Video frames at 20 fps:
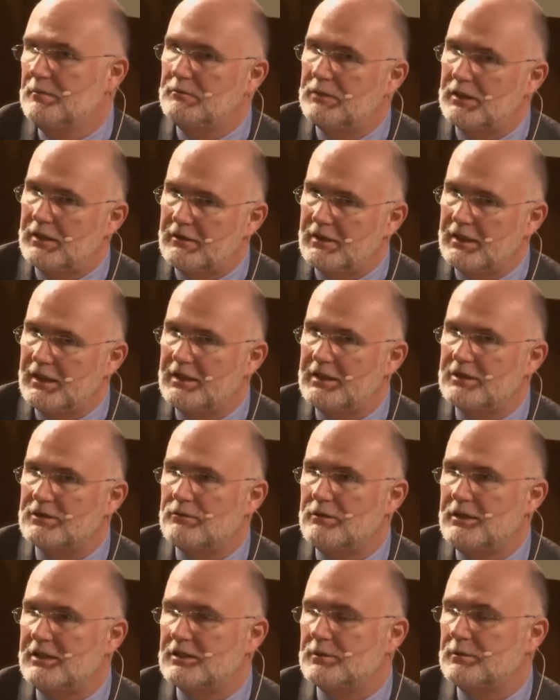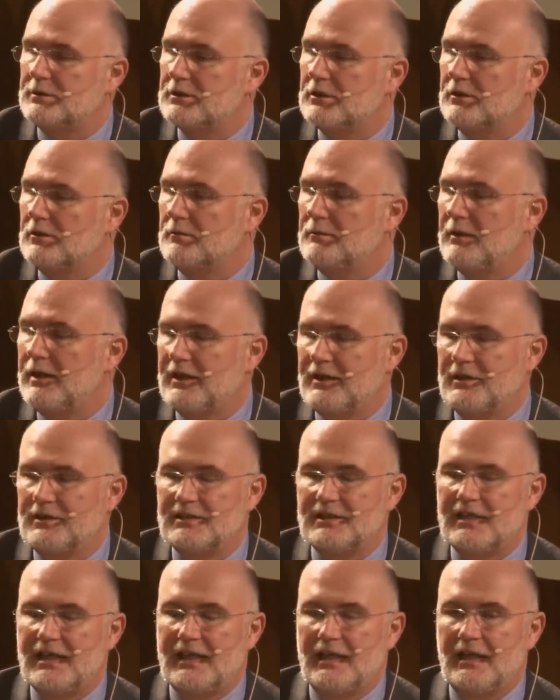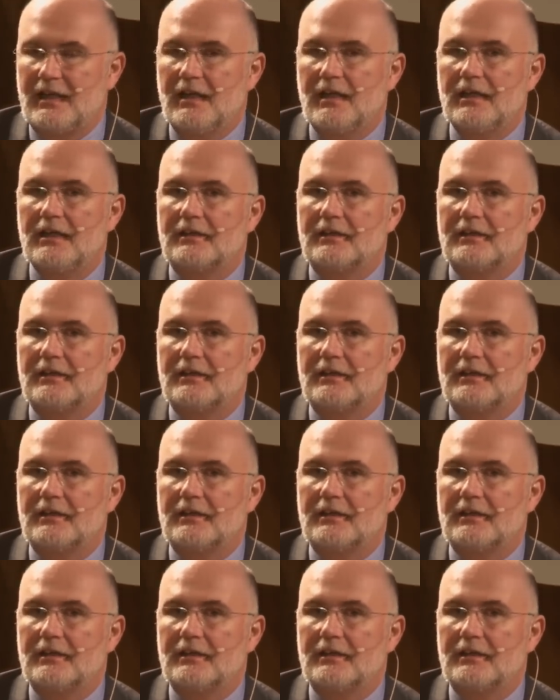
But I think it is reasonable to look back and say,